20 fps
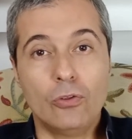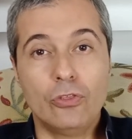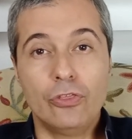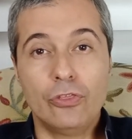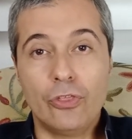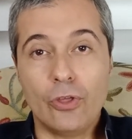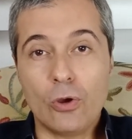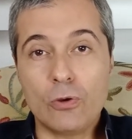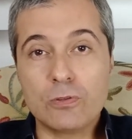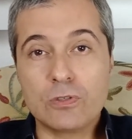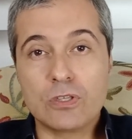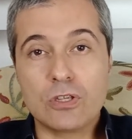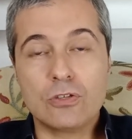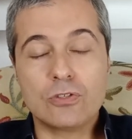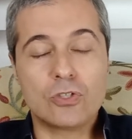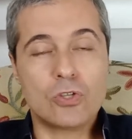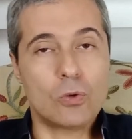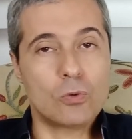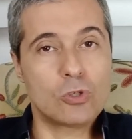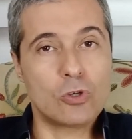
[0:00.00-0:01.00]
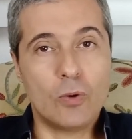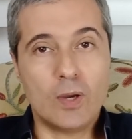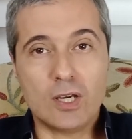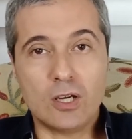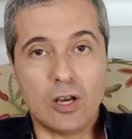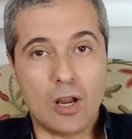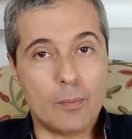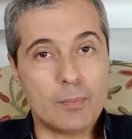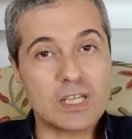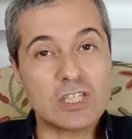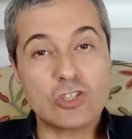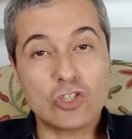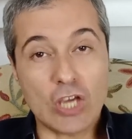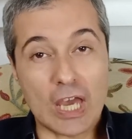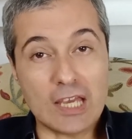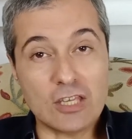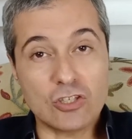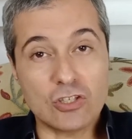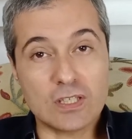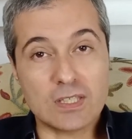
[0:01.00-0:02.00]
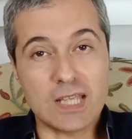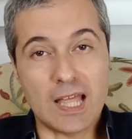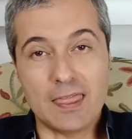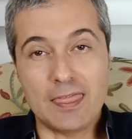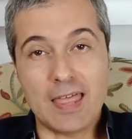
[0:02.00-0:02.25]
on those socio-economic changes,